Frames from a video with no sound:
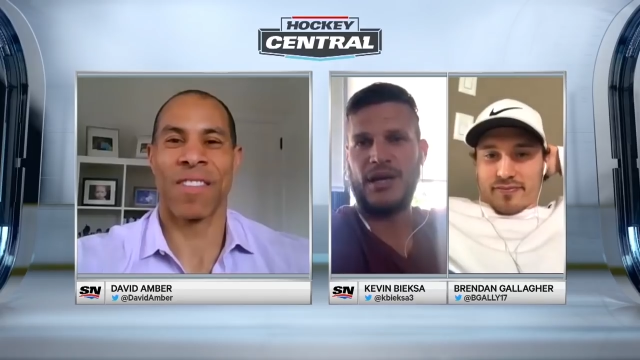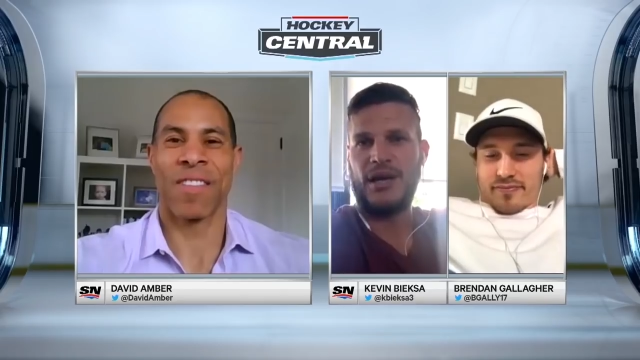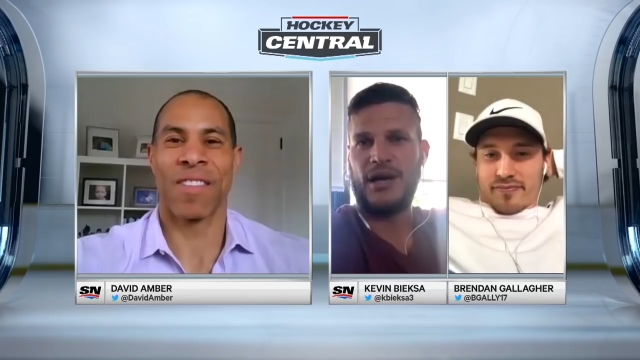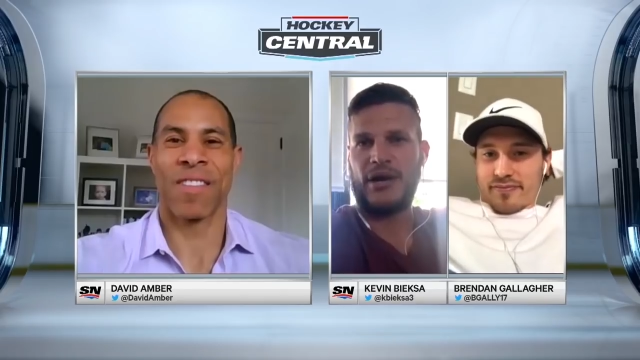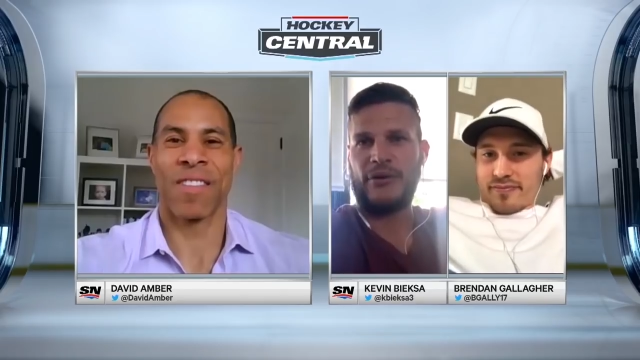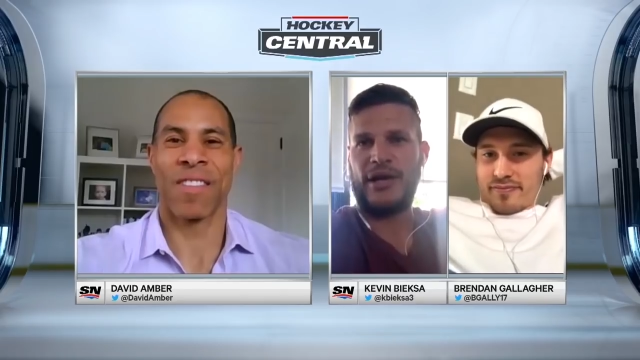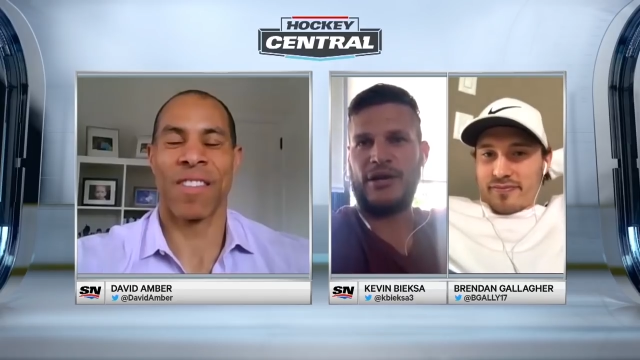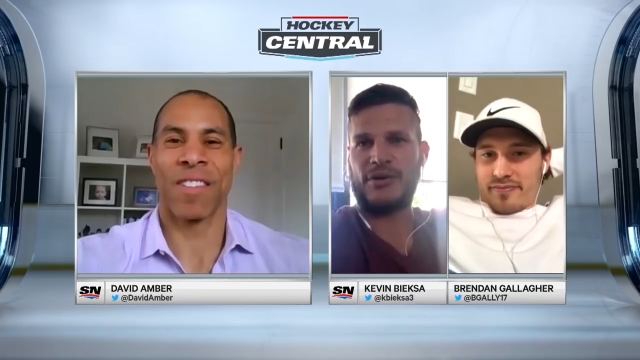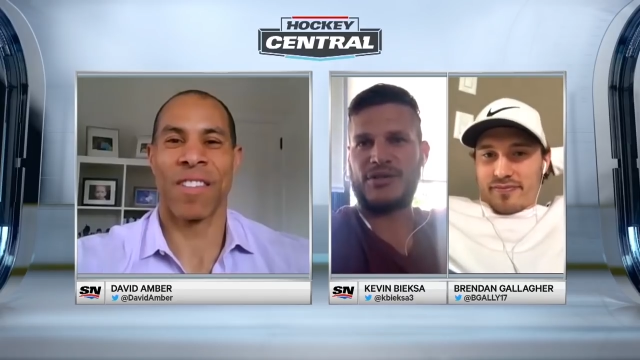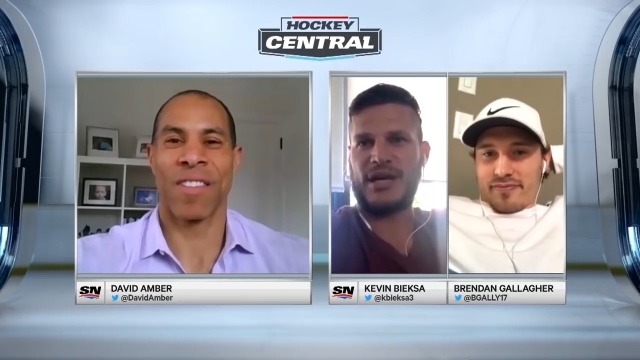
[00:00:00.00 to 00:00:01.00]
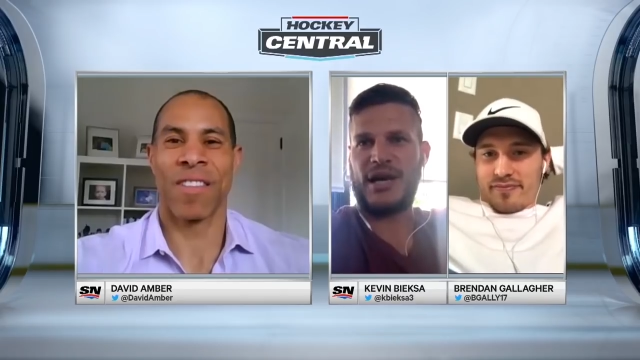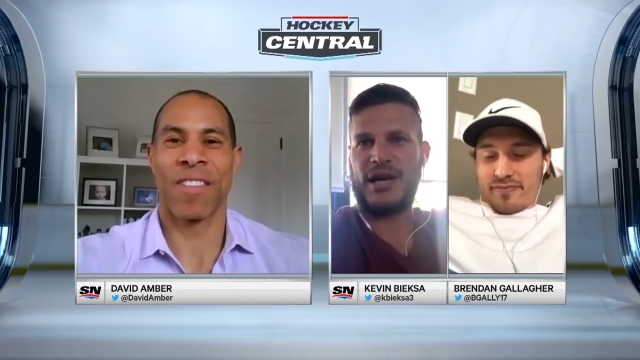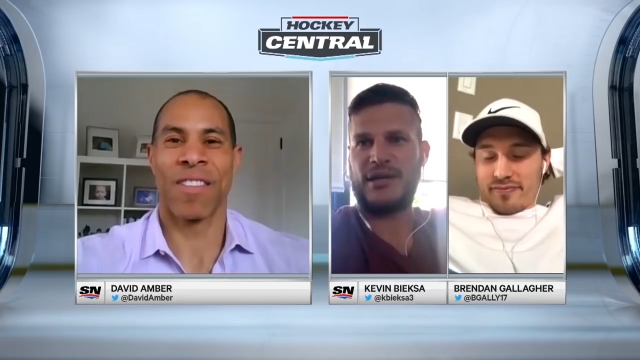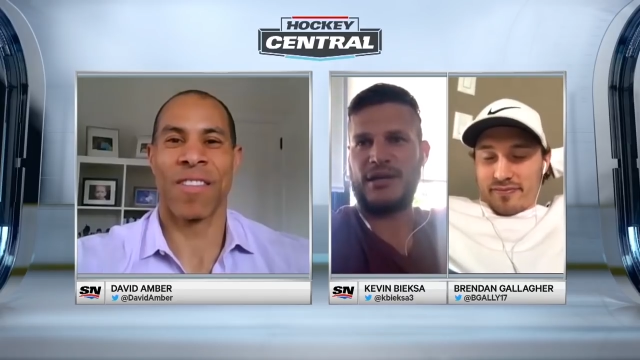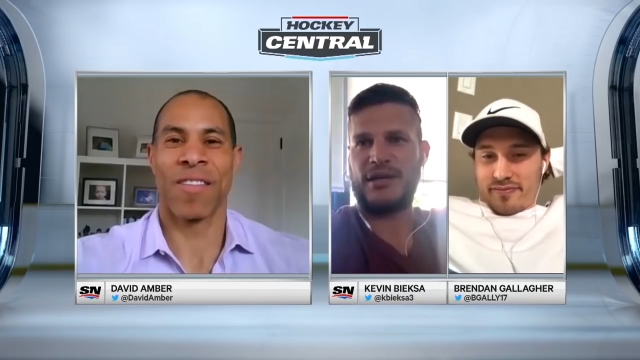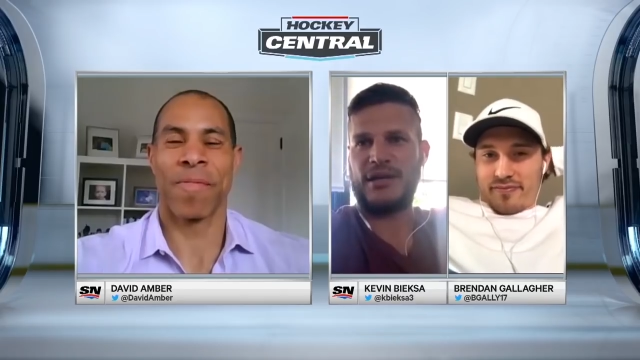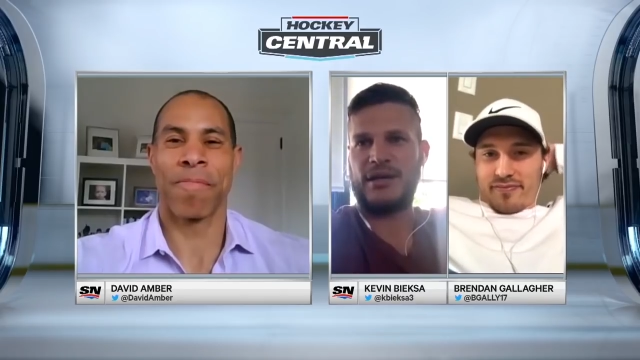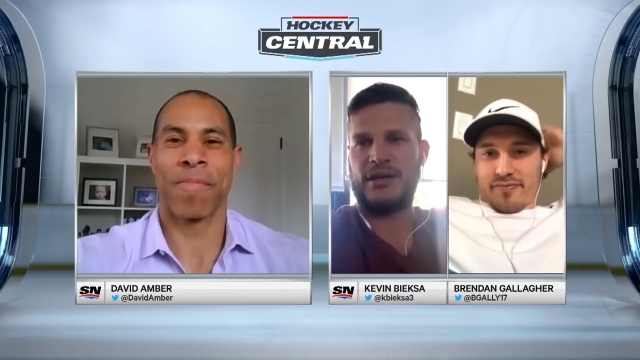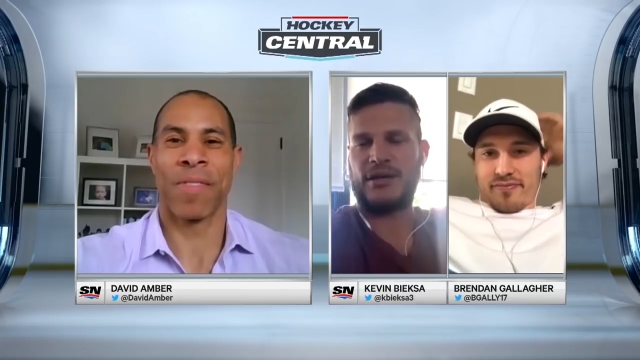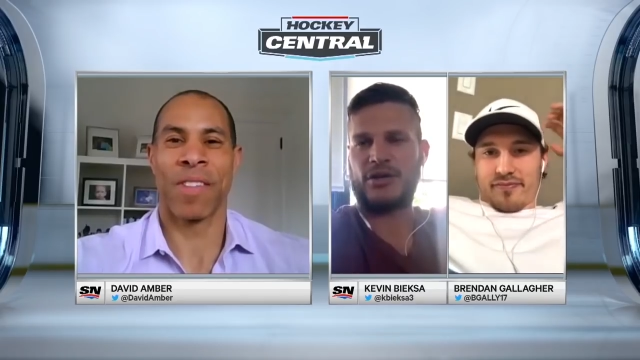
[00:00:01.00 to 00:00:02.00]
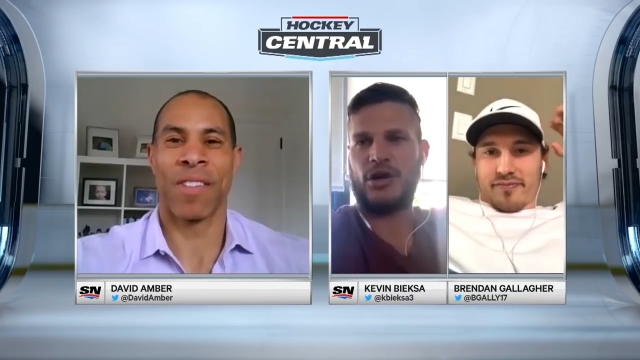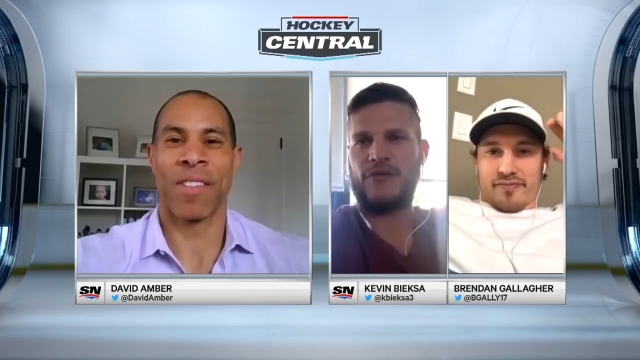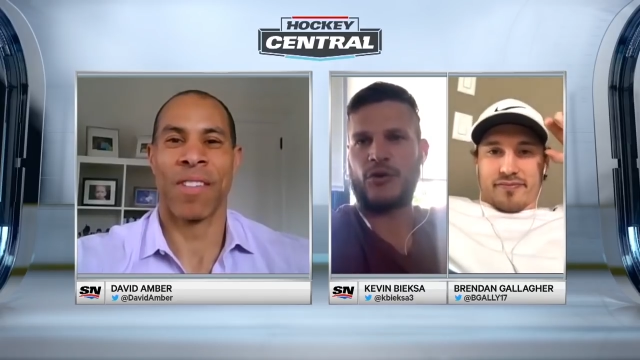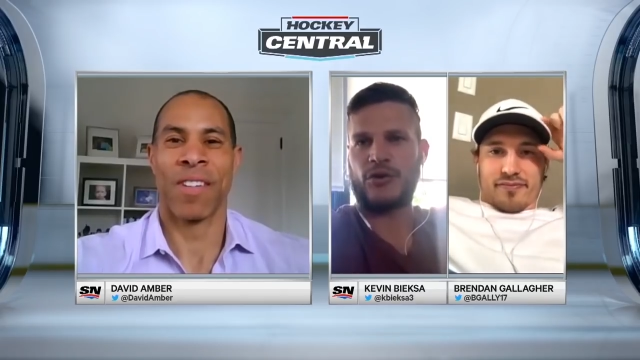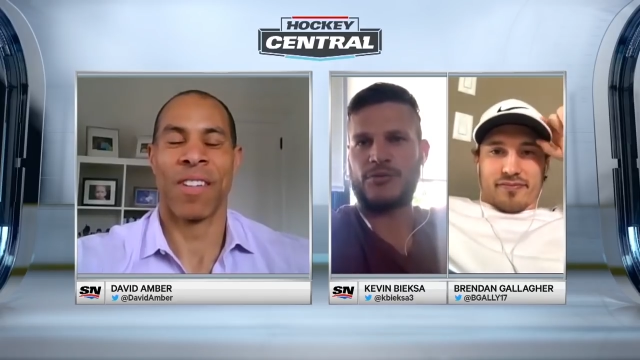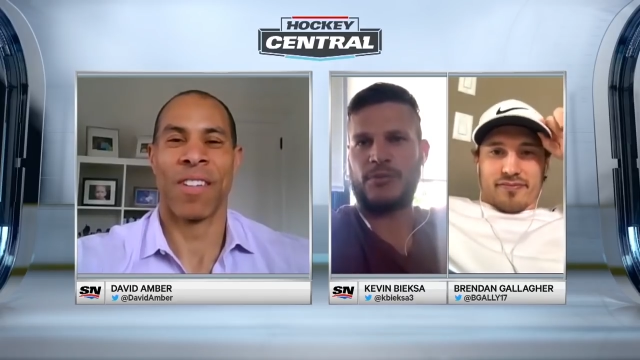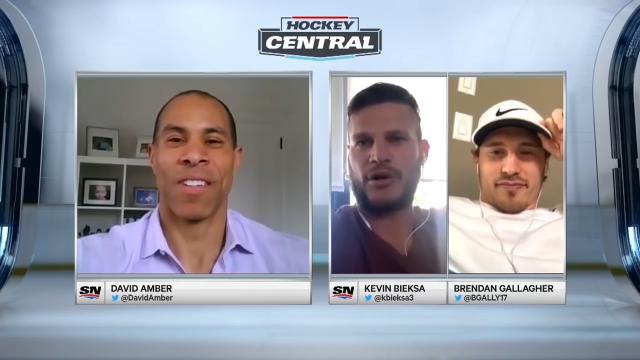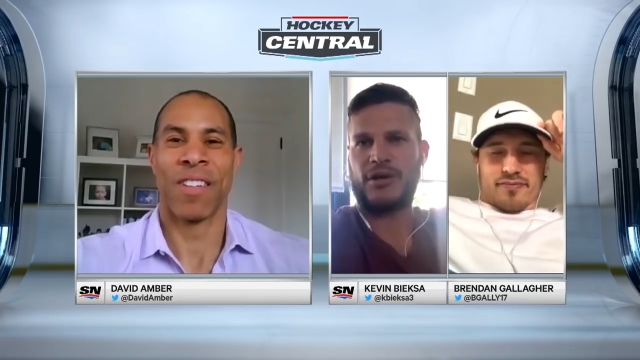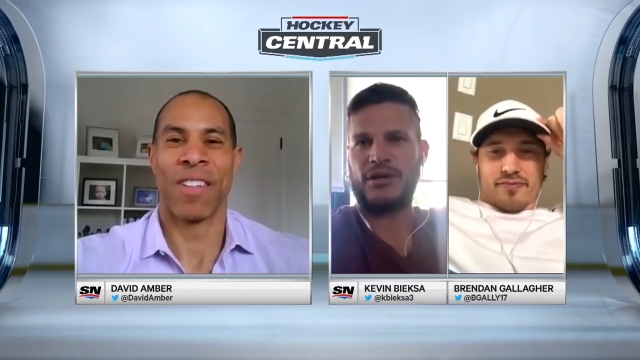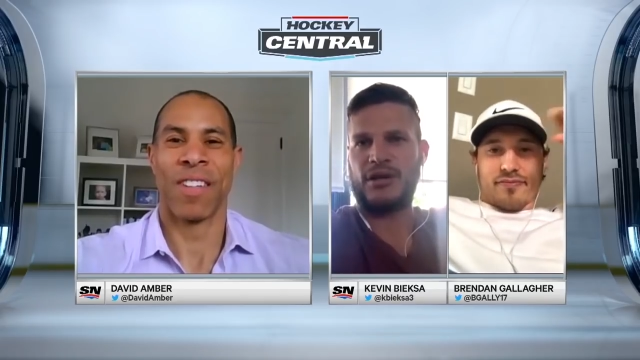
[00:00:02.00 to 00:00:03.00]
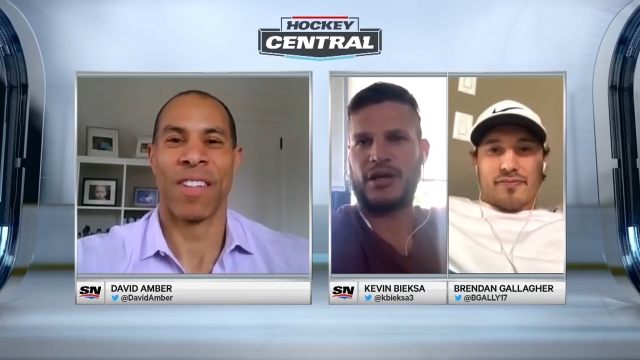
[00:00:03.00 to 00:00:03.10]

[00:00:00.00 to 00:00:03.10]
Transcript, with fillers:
Speaker 1: I ran into his dad in a golf course parking lot a